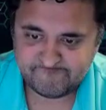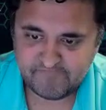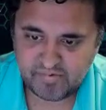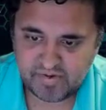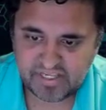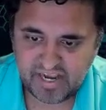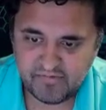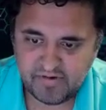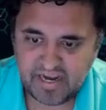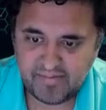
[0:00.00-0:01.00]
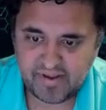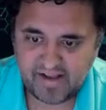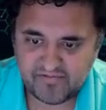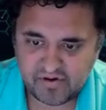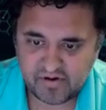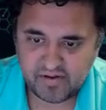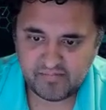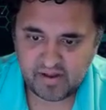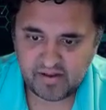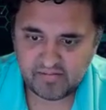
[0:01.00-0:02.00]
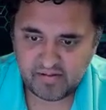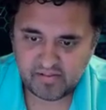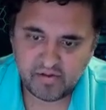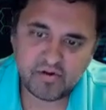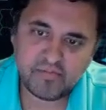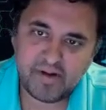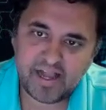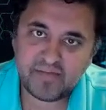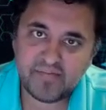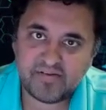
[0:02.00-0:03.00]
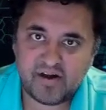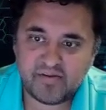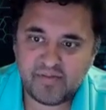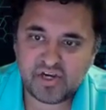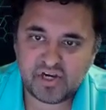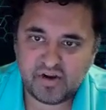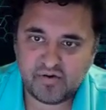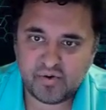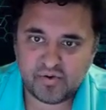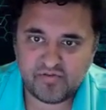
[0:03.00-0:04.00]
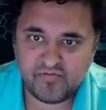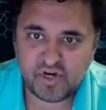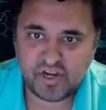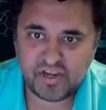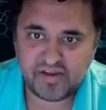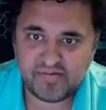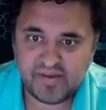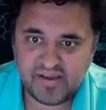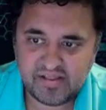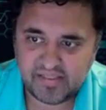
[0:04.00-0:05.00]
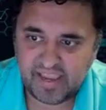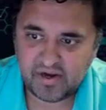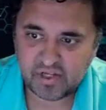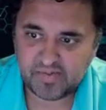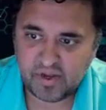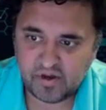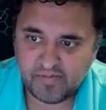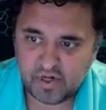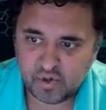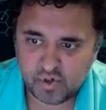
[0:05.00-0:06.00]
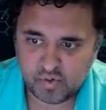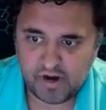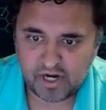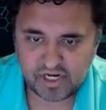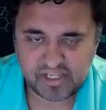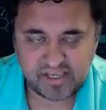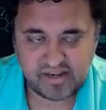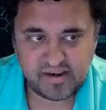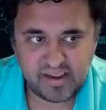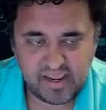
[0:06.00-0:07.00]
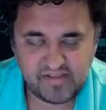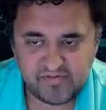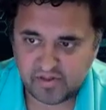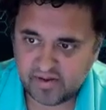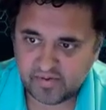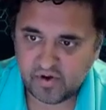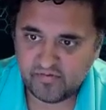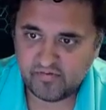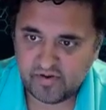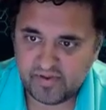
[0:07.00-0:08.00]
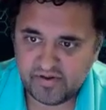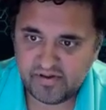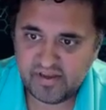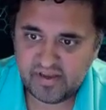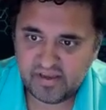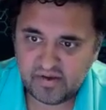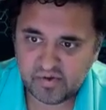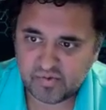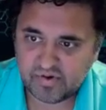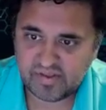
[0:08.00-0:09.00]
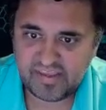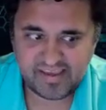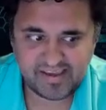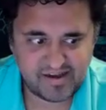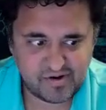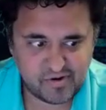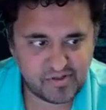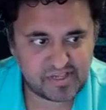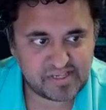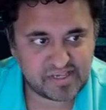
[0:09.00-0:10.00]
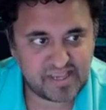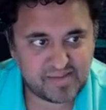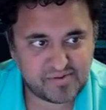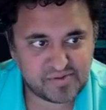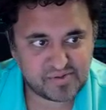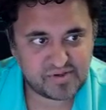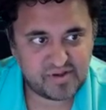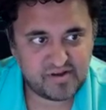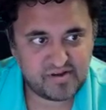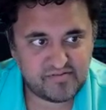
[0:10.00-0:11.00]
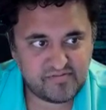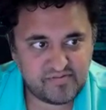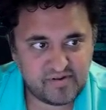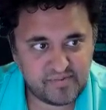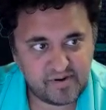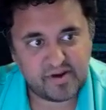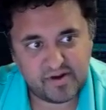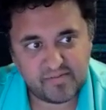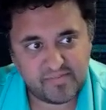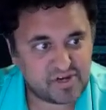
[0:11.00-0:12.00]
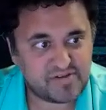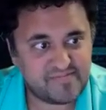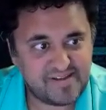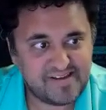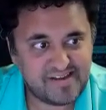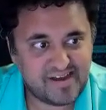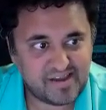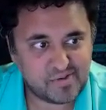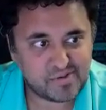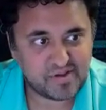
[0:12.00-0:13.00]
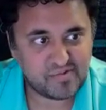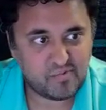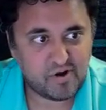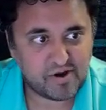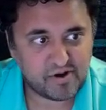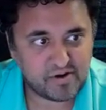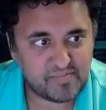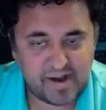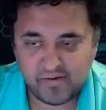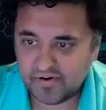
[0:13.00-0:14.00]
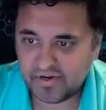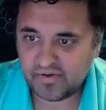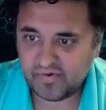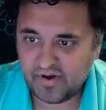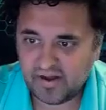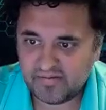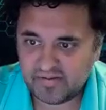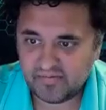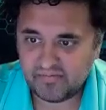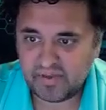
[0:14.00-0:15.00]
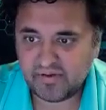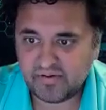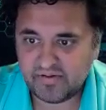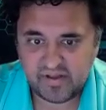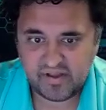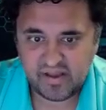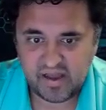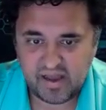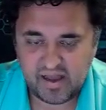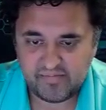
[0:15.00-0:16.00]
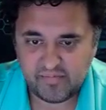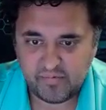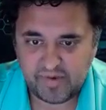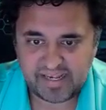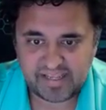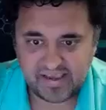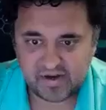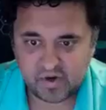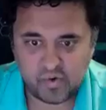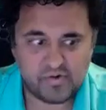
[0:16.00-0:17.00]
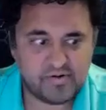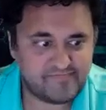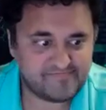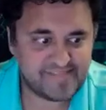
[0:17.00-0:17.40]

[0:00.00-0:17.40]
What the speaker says: We decided to rename it after a local monument to automation here in Northern Virginia. The land used to be owned by George Washington, and if you look up Colvin Run Mill, it was one of the earliest examples of American automation, using water power to mill wheat and corn.